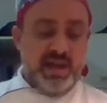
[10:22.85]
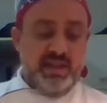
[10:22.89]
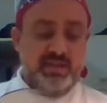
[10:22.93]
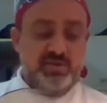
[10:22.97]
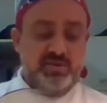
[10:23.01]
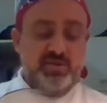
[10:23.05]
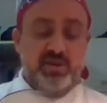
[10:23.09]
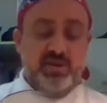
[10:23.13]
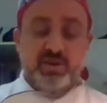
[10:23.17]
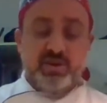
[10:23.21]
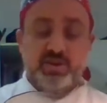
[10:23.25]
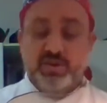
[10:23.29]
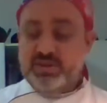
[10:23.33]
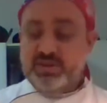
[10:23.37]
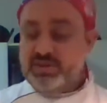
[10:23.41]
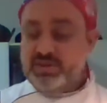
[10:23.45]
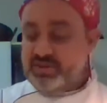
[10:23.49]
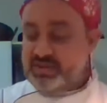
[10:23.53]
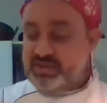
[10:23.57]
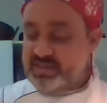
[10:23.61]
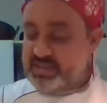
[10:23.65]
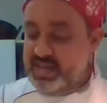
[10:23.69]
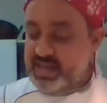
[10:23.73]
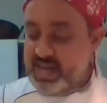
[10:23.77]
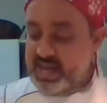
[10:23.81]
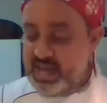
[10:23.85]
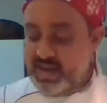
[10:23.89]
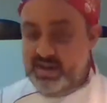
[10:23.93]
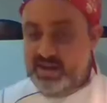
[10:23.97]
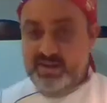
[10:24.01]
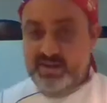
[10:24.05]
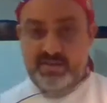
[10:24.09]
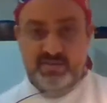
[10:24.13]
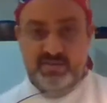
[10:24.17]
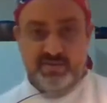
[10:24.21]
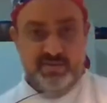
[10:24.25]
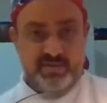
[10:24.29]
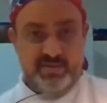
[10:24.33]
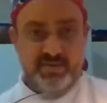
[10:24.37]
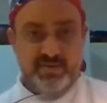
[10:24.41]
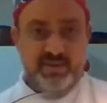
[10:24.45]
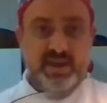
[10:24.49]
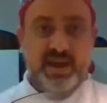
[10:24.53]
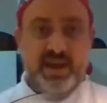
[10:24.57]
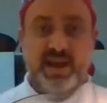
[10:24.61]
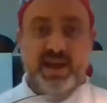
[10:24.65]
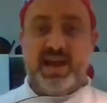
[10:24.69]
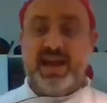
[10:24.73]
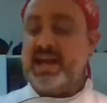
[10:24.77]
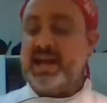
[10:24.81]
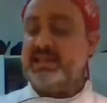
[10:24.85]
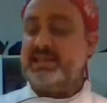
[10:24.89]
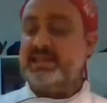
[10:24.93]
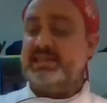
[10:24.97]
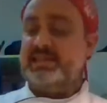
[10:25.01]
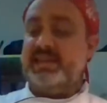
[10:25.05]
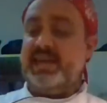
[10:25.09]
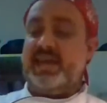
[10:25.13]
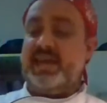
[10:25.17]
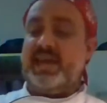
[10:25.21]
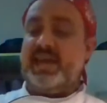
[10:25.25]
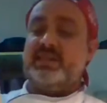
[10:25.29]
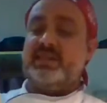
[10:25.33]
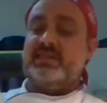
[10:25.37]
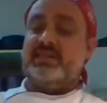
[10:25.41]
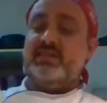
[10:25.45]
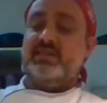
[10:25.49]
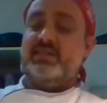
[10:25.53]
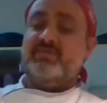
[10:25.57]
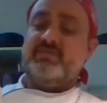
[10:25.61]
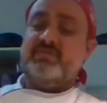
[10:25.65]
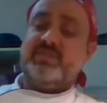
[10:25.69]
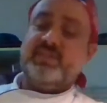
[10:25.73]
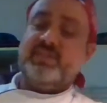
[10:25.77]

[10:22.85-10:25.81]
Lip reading: So you feed it.